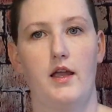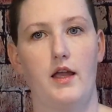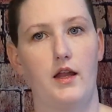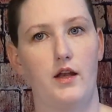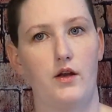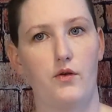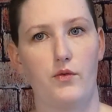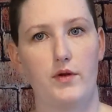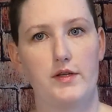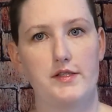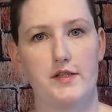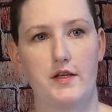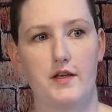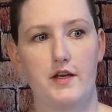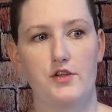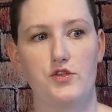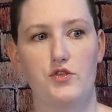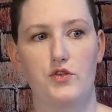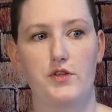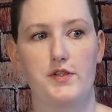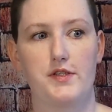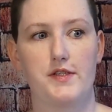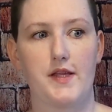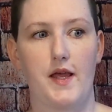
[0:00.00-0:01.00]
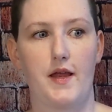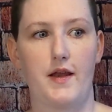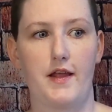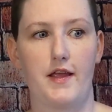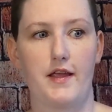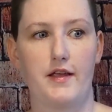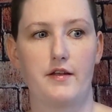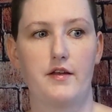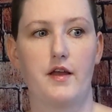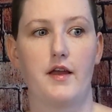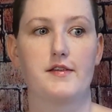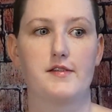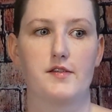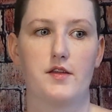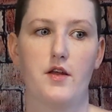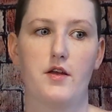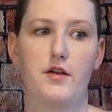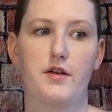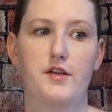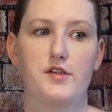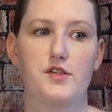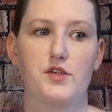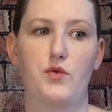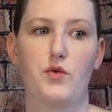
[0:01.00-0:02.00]
In a residential setting, as
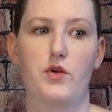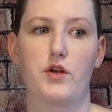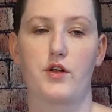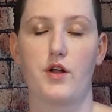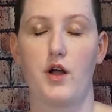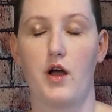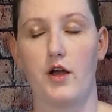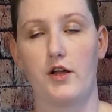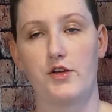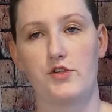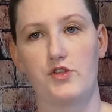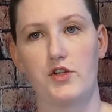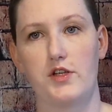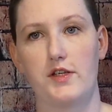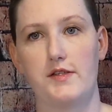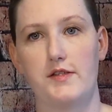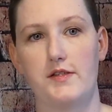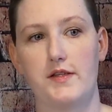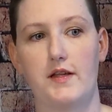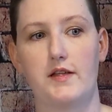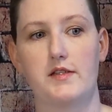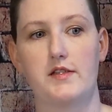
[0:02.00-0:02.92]
long as you are conscious,